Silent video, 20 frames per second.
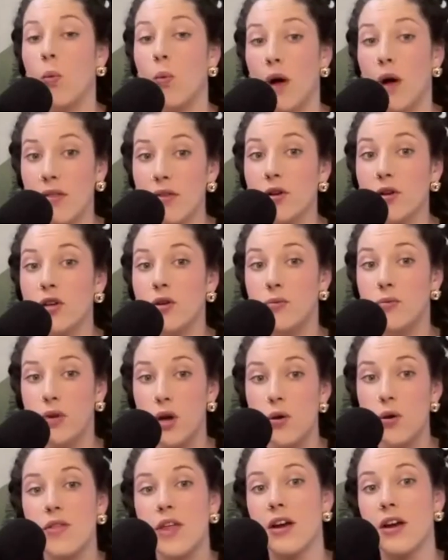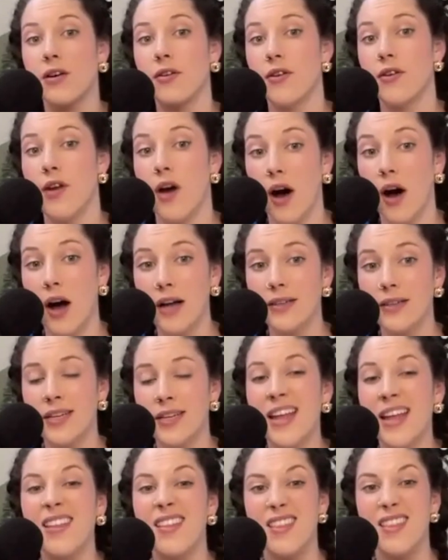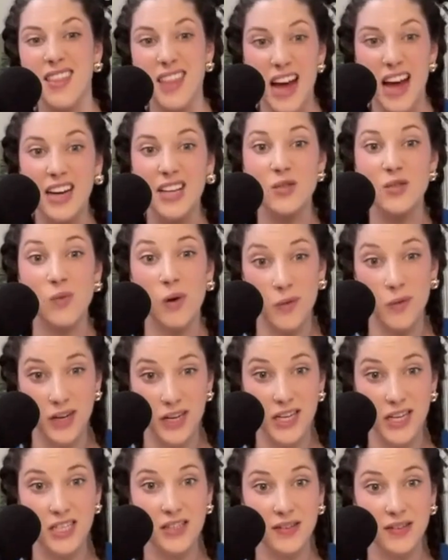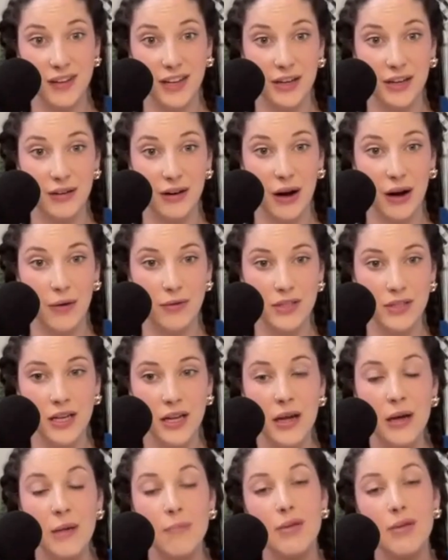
Whether you know that or not, that is what we need to figure out.